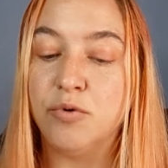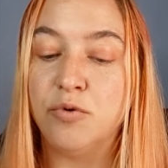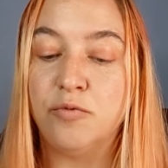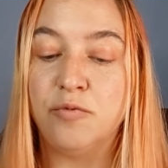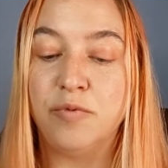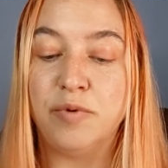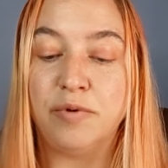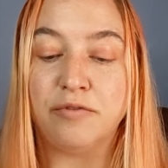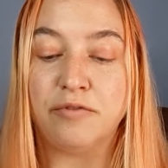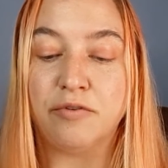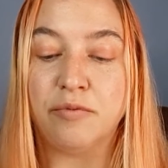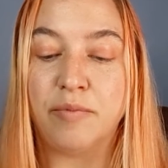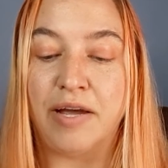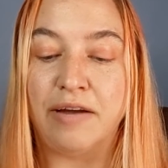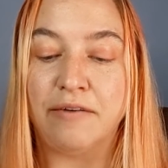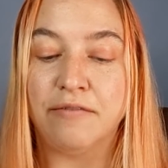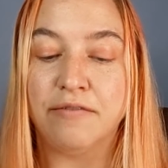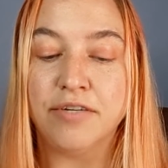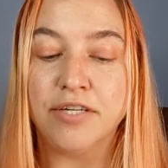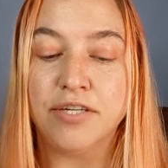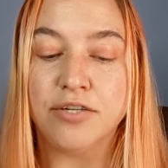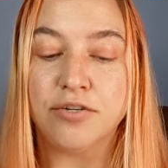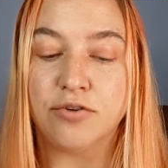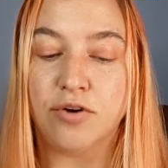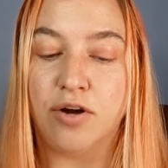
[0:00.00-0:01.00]
movement from
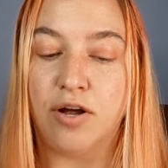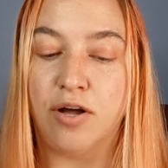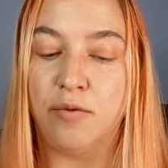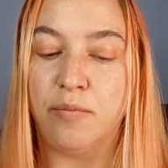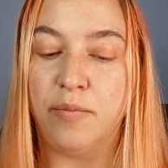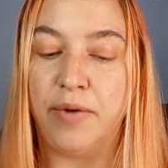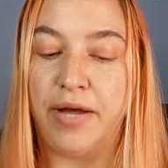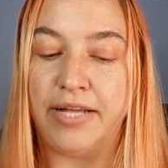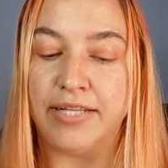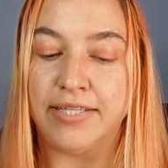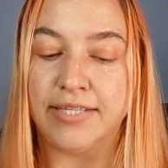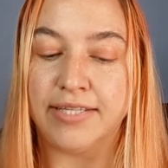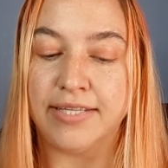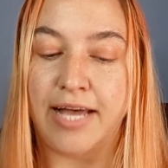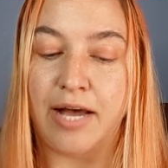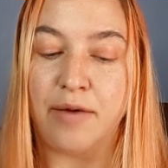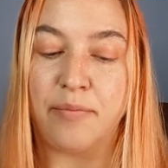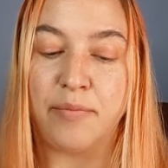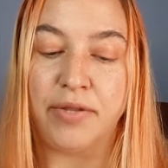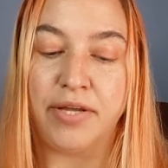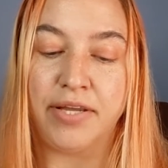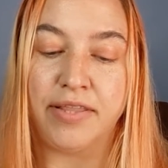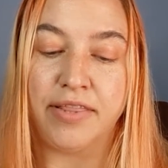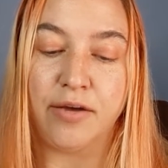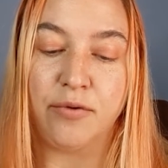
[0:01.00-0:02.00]
every shrub and
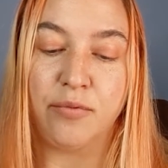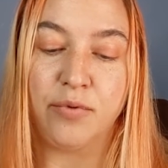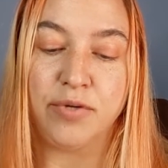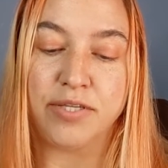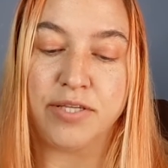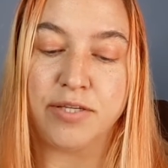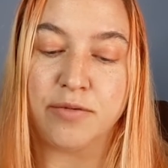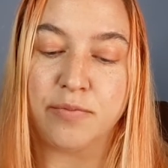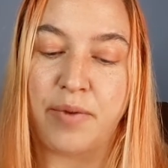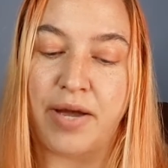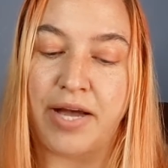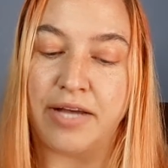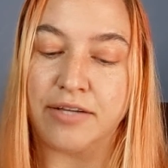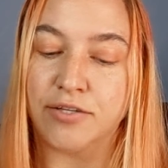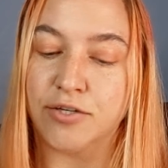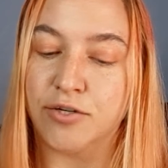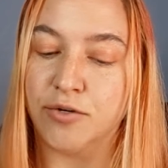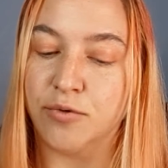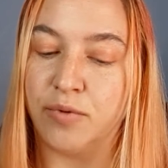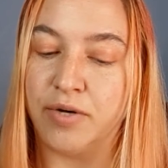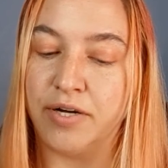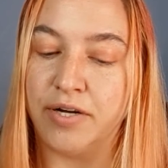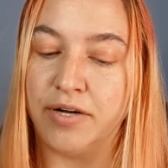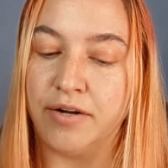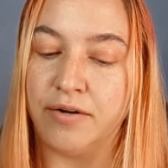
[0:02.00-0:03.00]
sapling that whizzes past her
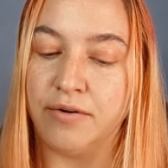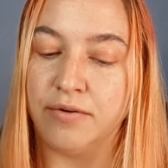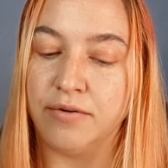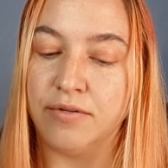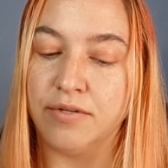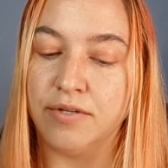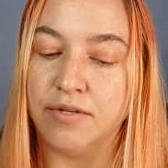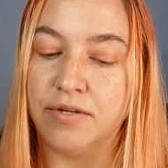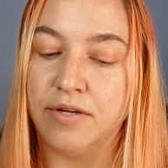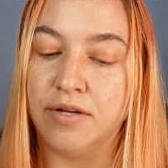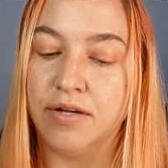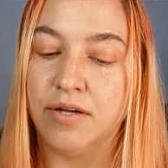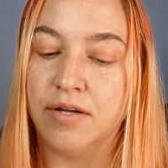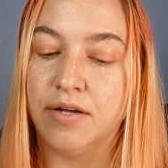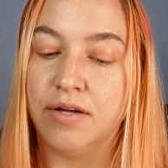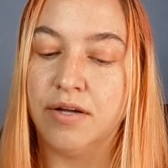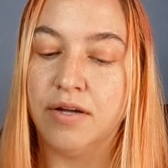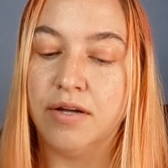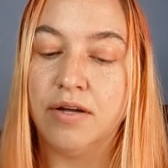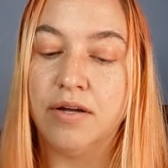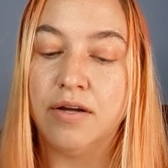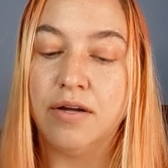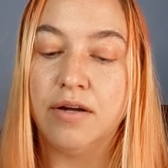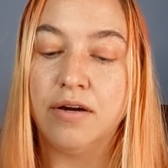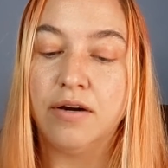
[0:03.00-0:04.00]
windows.
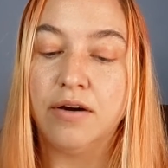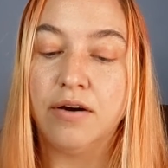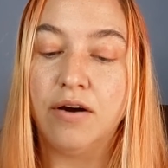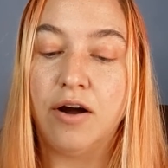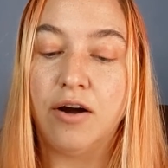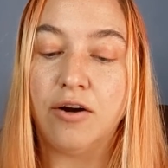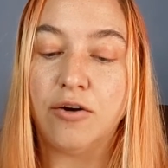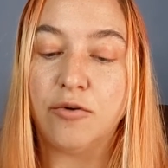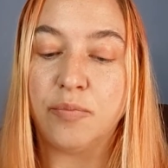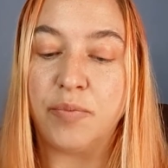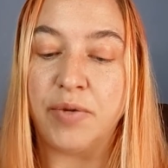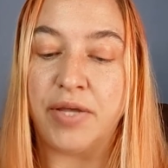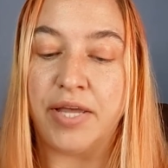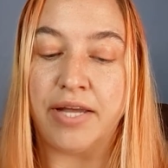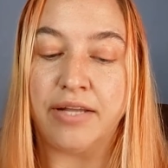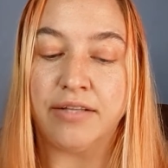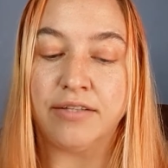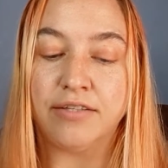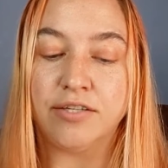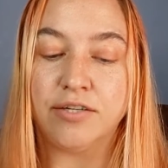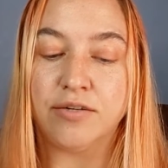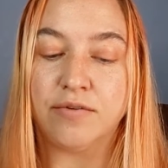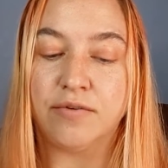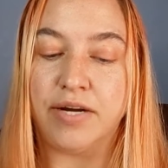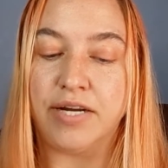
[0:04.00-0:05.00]
Her heart
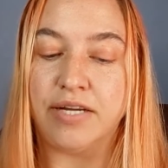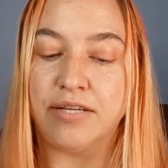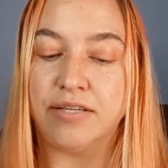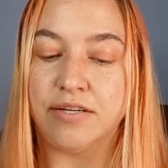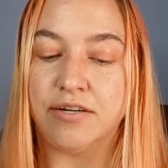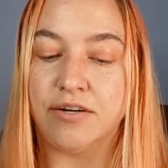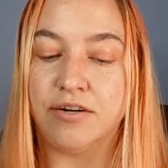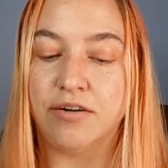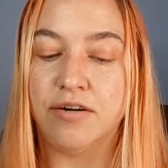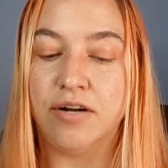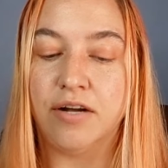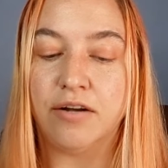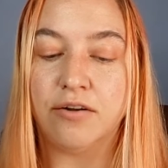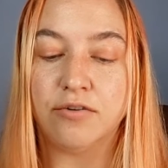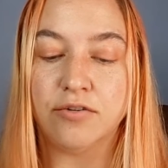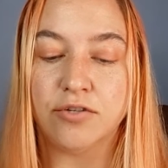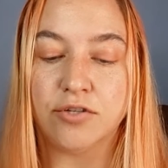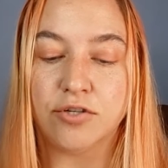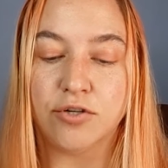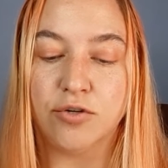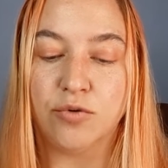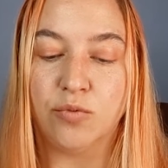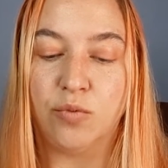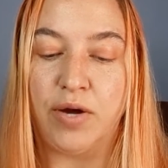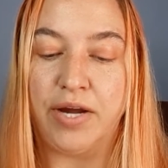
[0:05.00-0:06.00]
begins to race and her knuckles
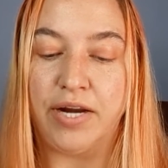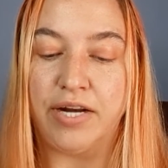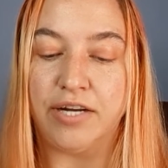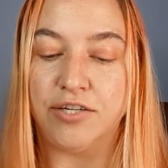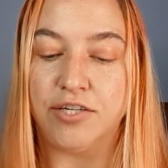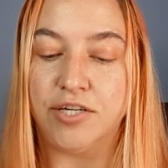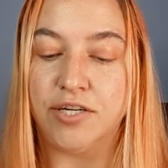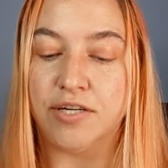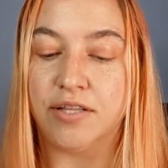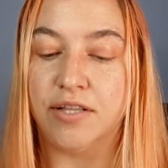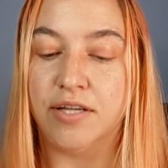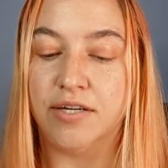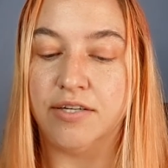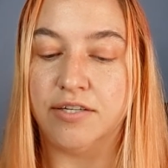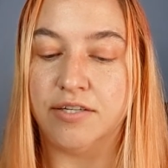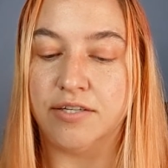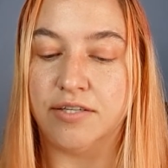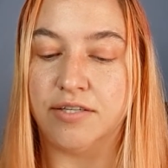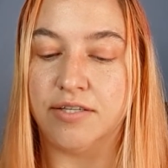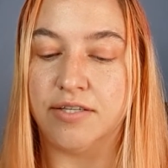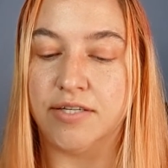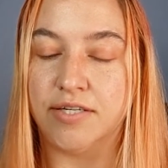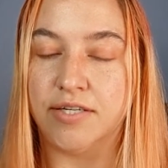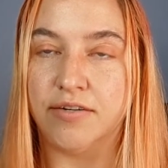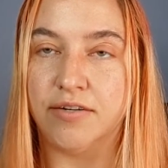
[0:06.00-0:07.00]
turn white as she clenches
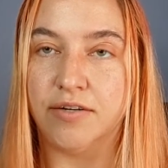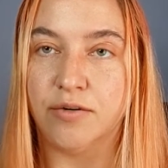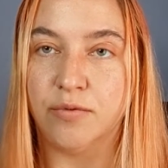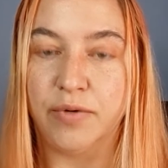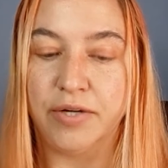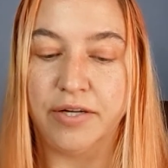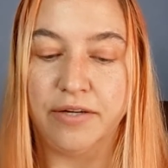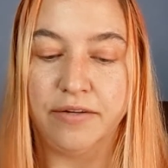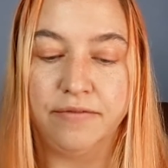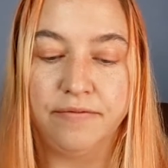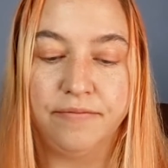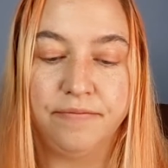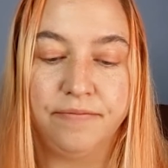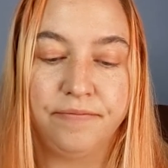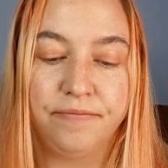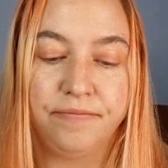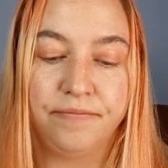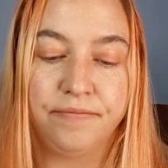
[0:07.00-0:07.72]
the steering wheel.